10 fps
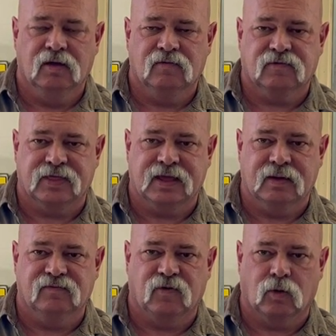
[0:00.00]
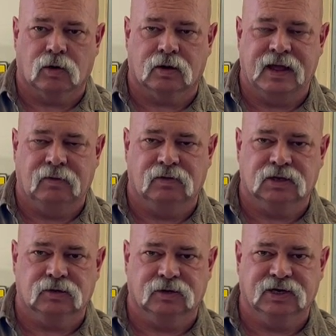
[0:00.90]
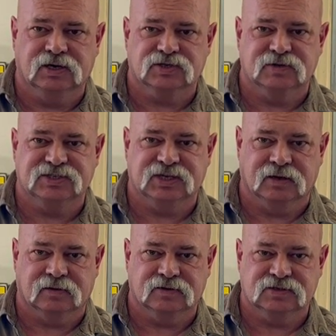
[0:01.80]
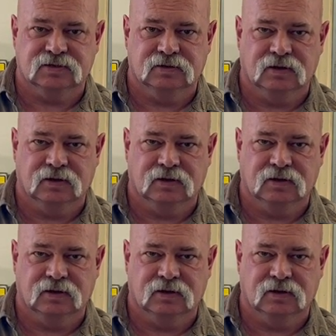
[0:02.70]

for the M4 and look at current industry standards.